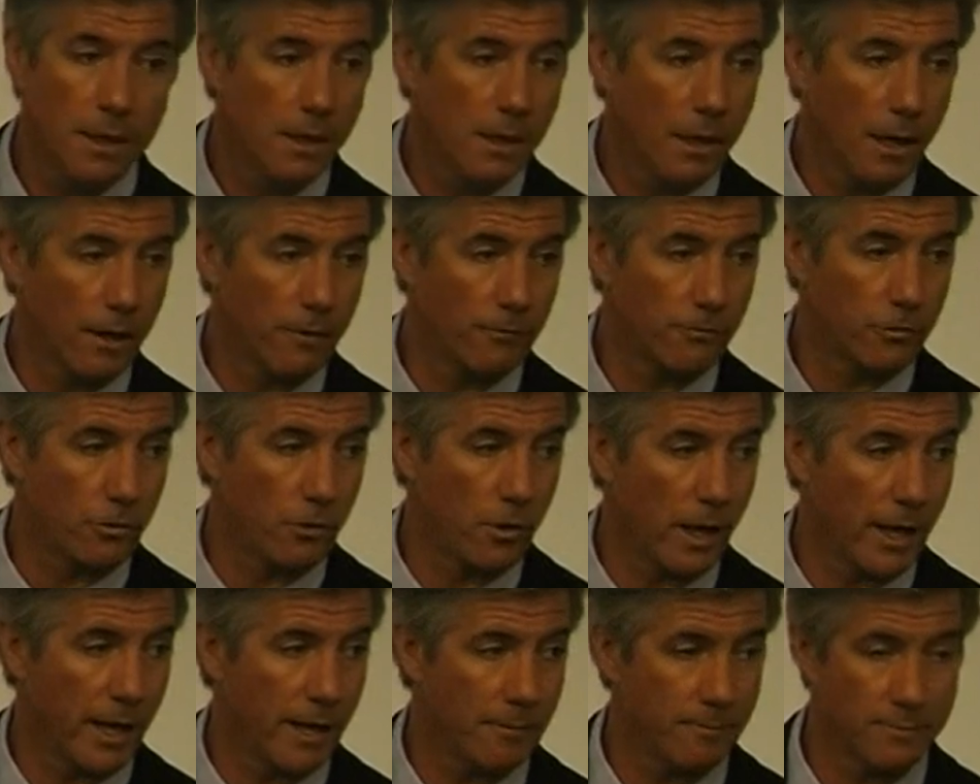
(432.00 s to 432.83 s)
of
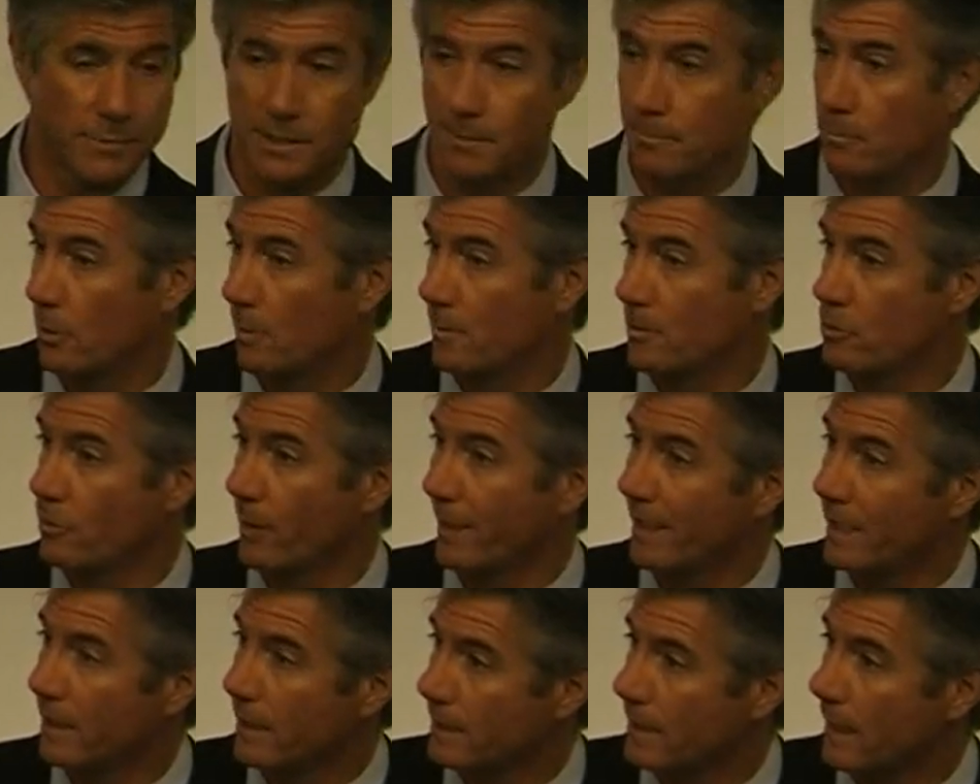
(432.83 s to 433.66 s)
crimes
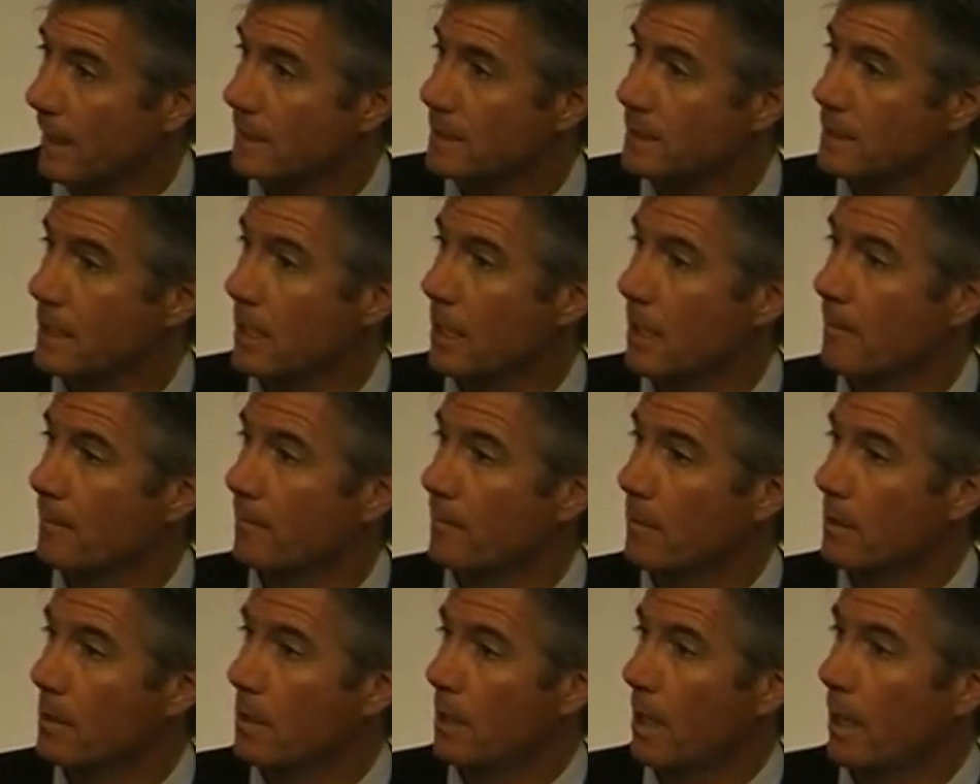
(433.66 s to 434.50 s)
perpetrated against
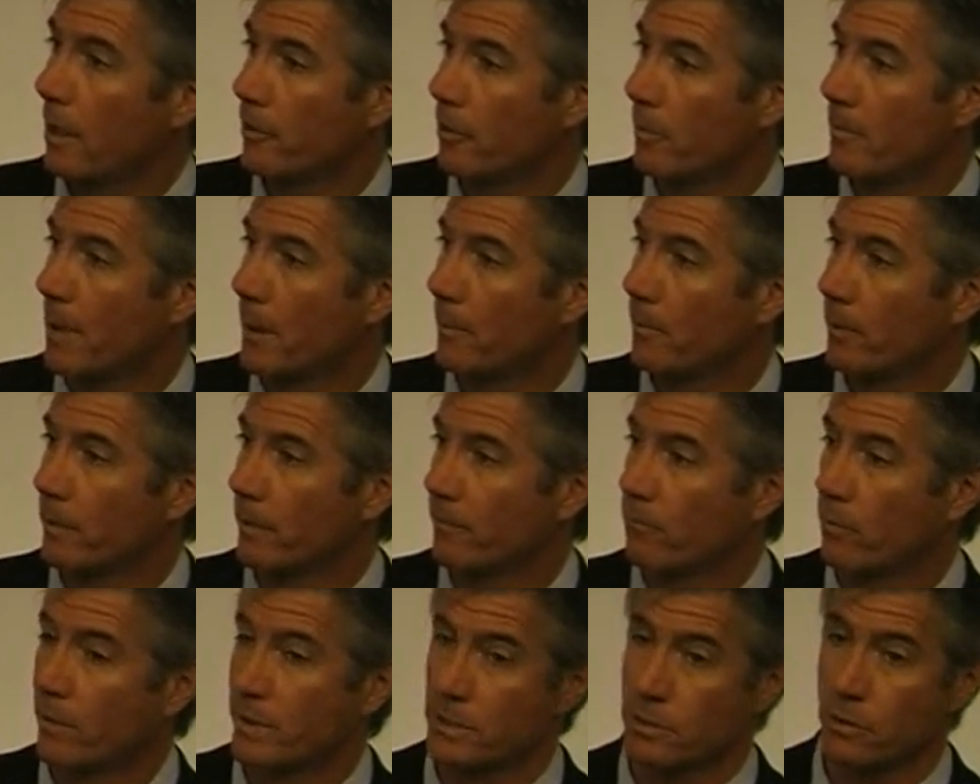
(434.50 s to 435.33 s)
them, on the memory
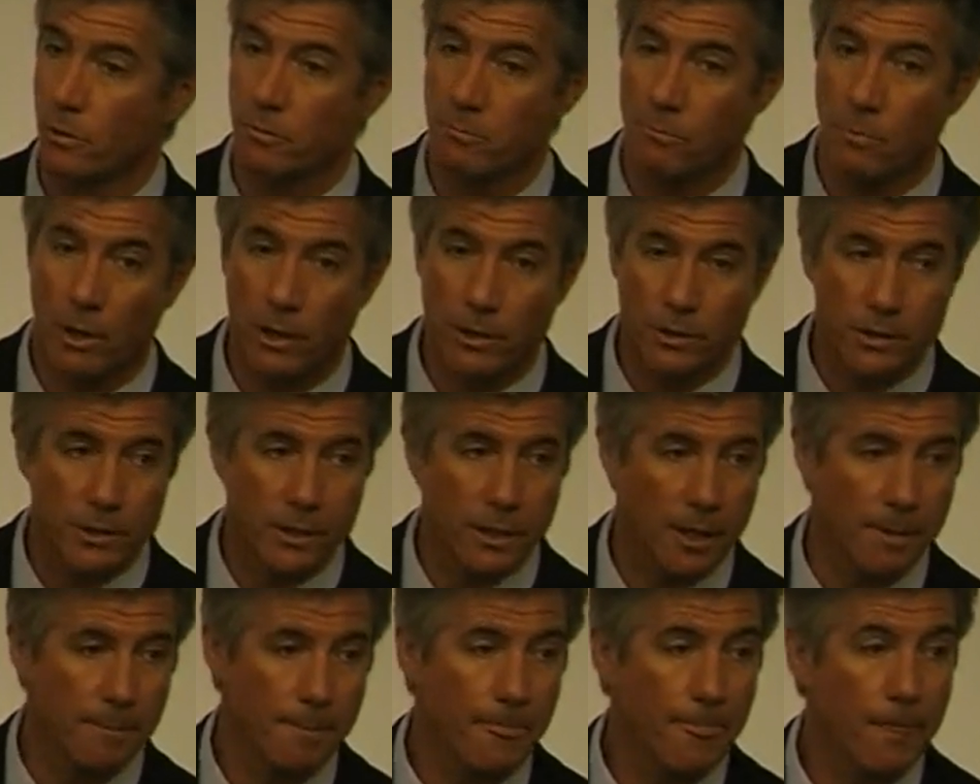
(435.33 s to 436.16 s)
of one's own
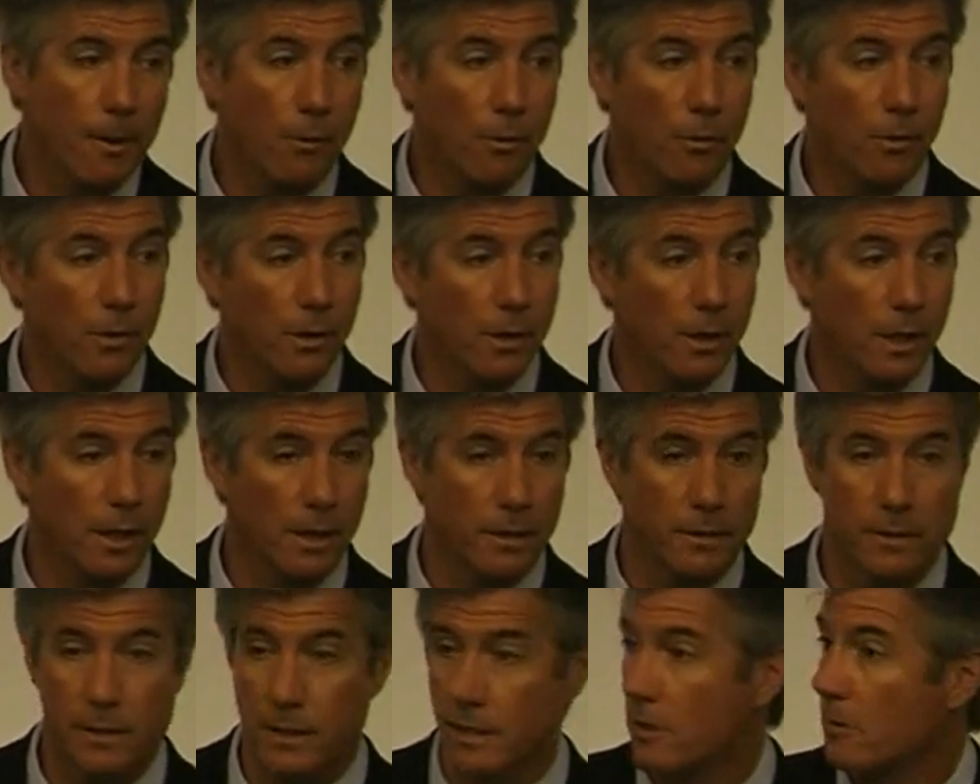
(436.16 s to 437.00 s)
martyrdom, or
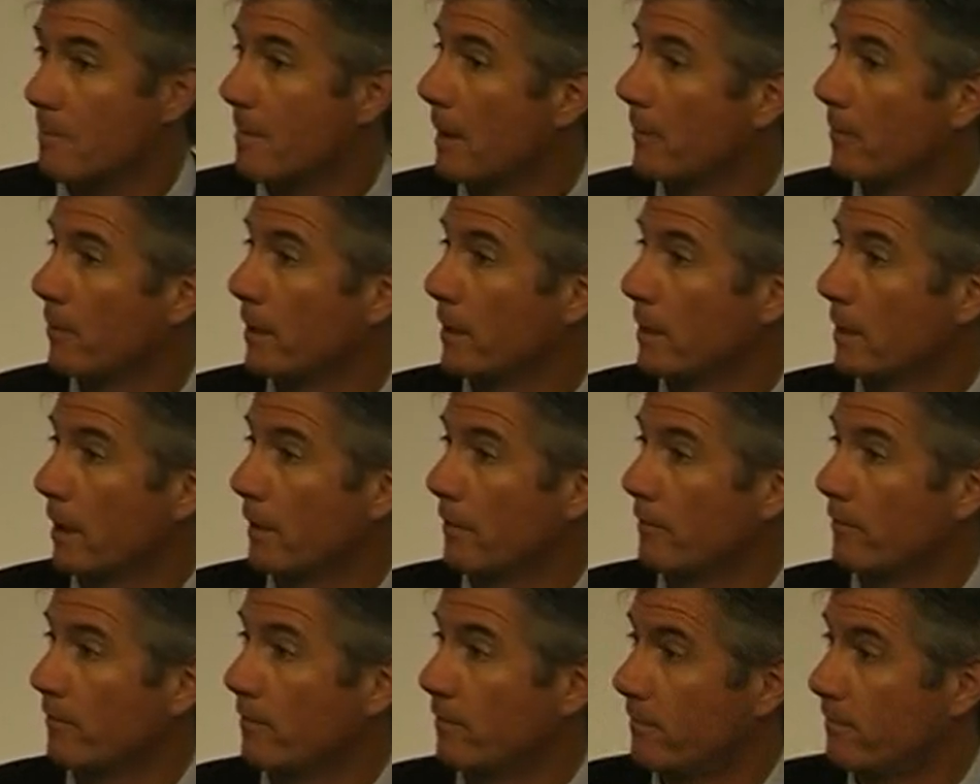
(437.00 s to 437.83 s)
on, in the memory
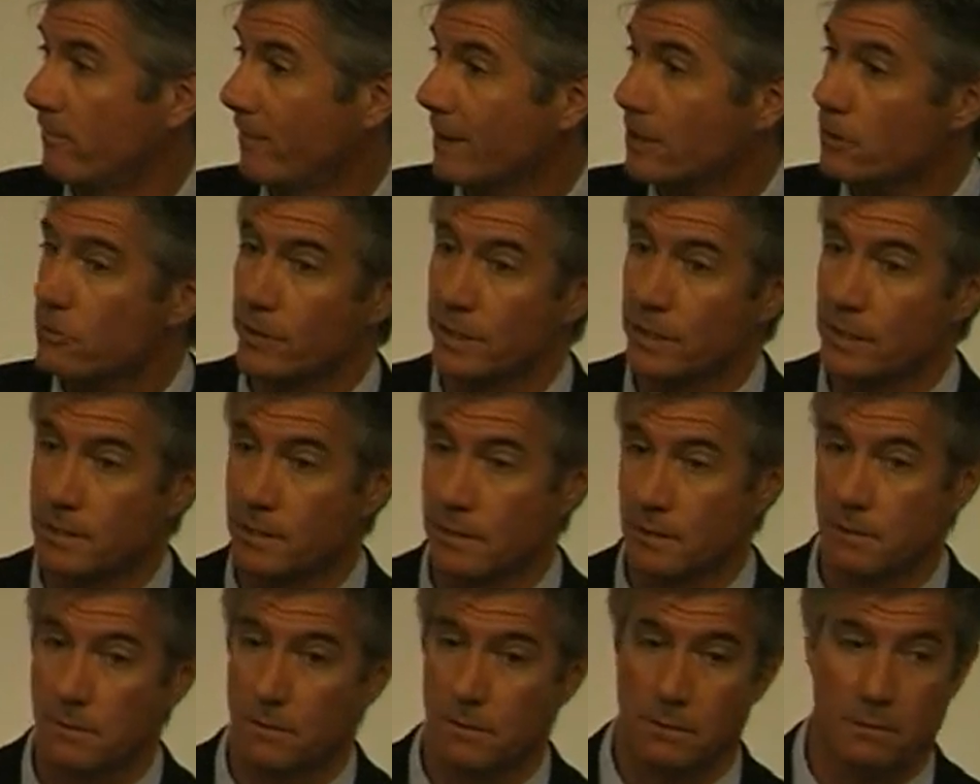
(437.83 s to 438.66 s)
of
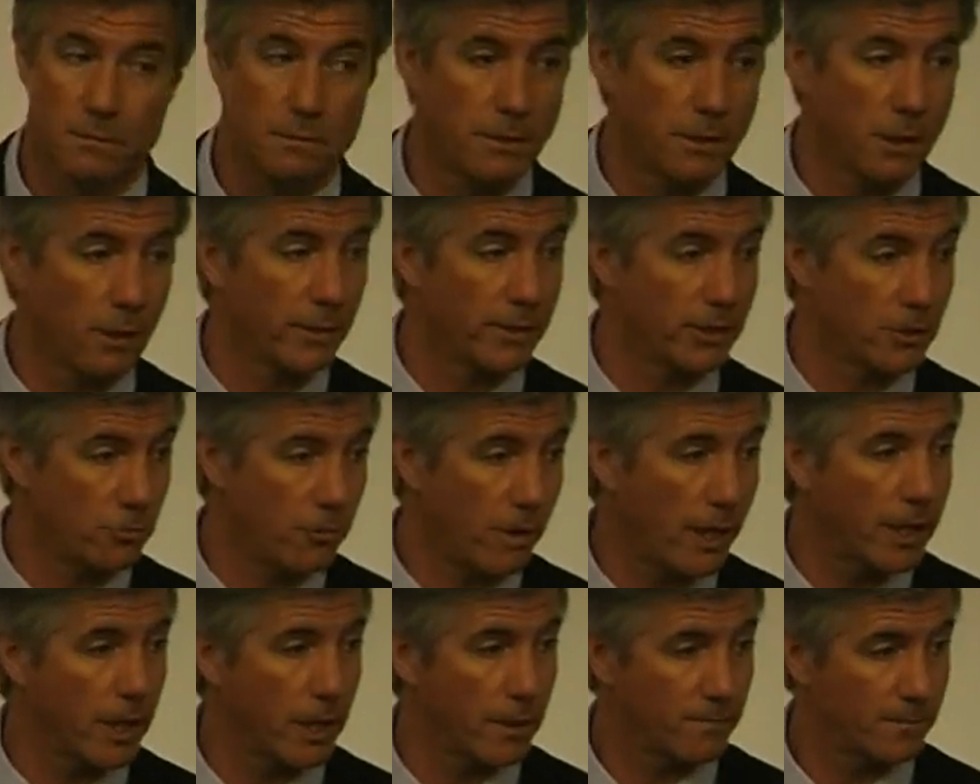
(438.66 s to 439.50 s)
victories, you know, and
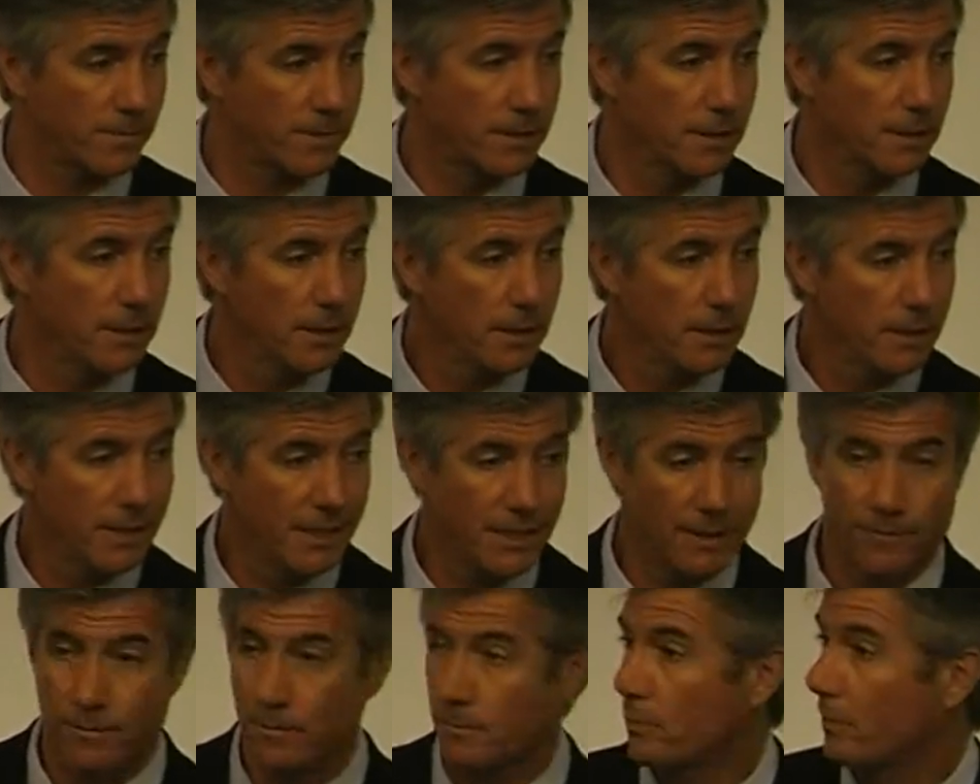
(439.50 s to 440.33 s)
triumphs,
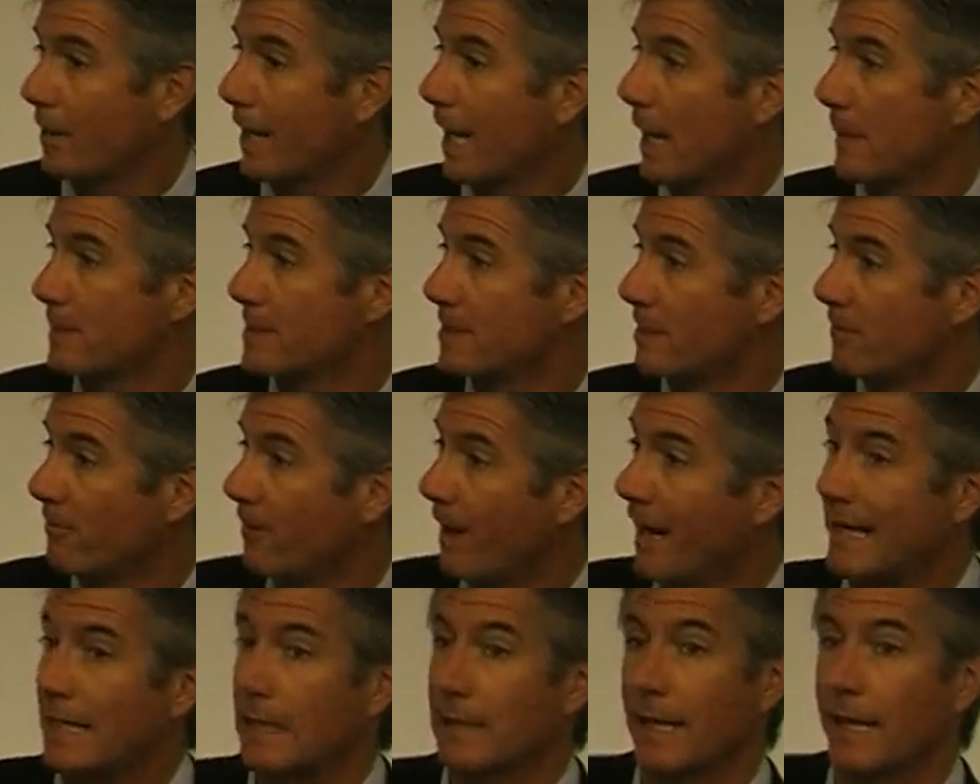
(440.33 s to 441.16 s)
even perhaps
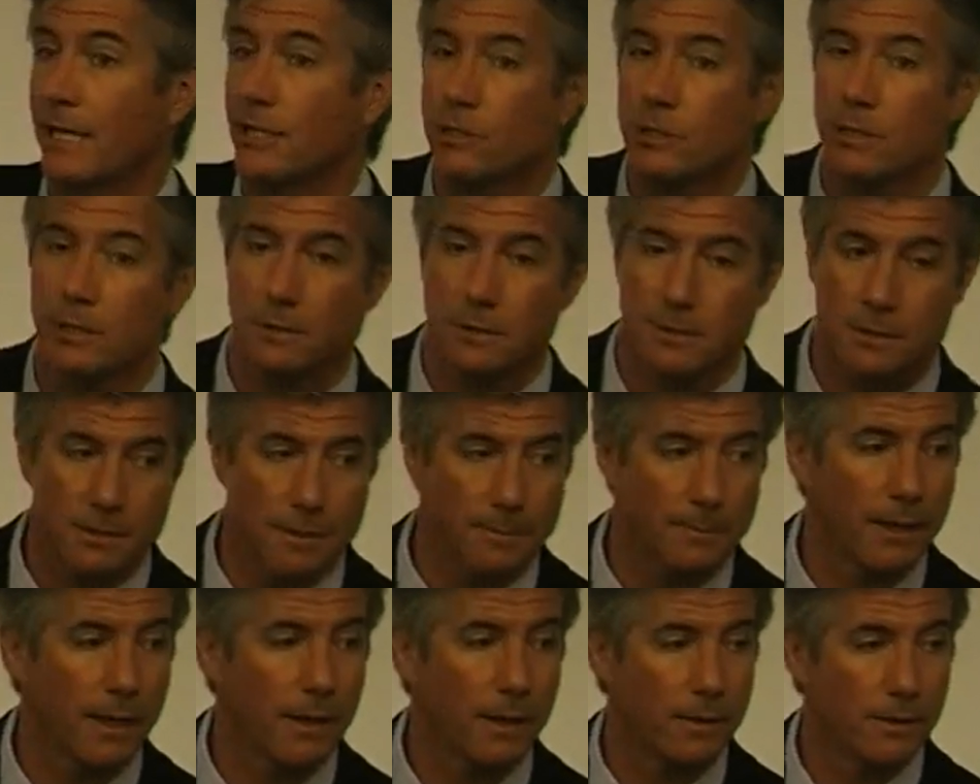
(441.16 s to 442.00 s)
divine election
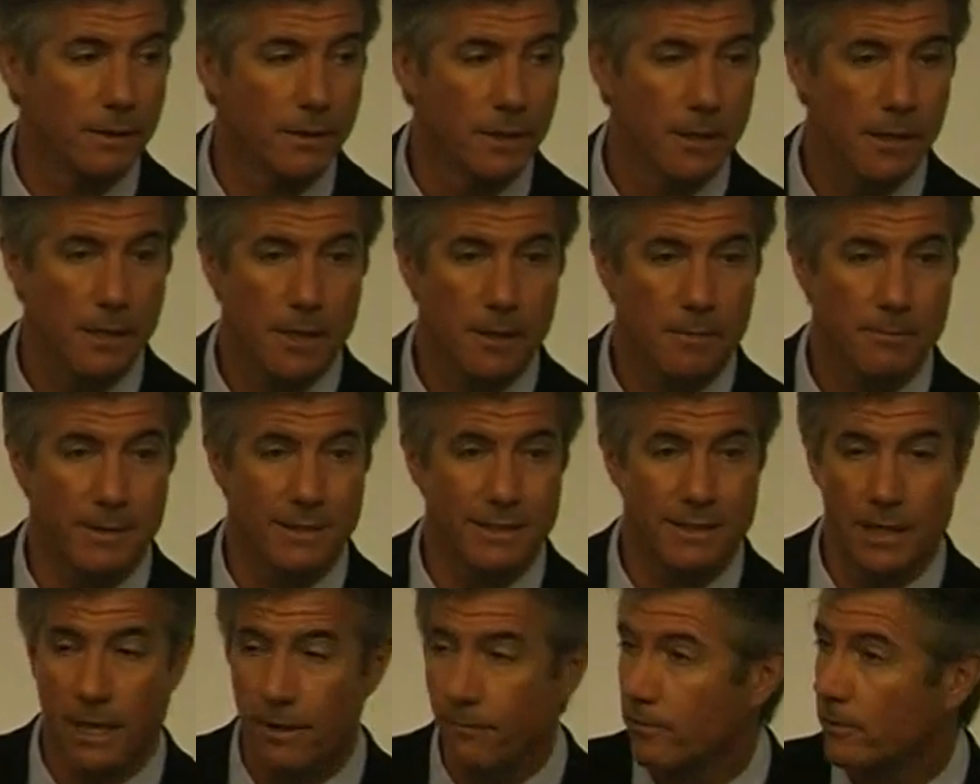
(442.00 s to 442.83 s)
somehow,
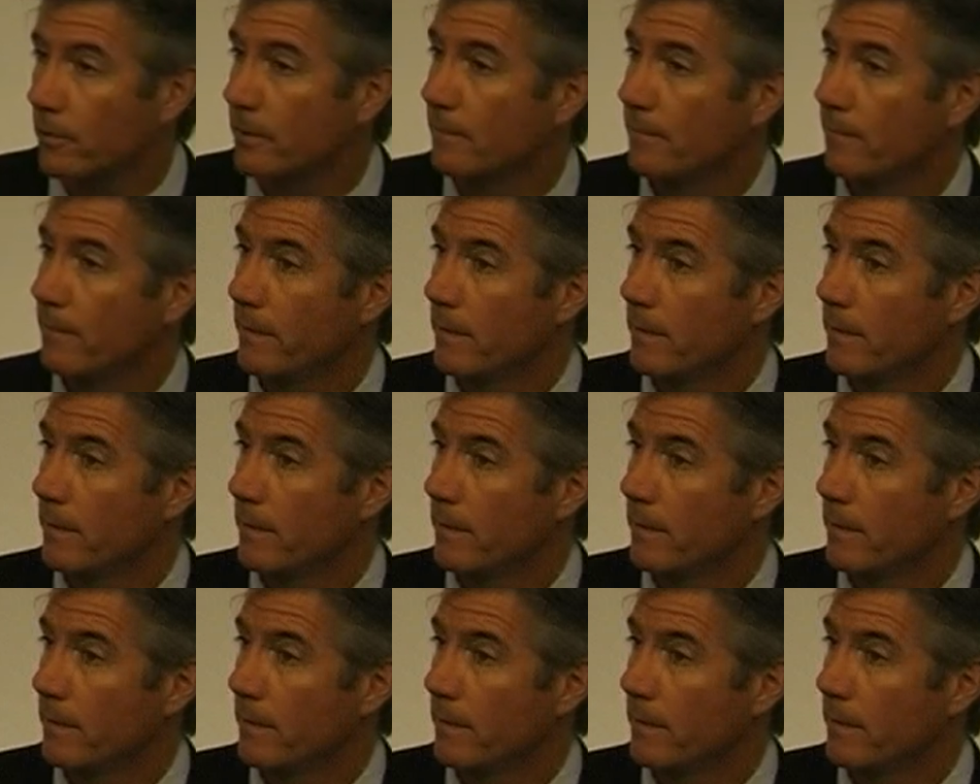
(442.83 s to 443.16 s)
but never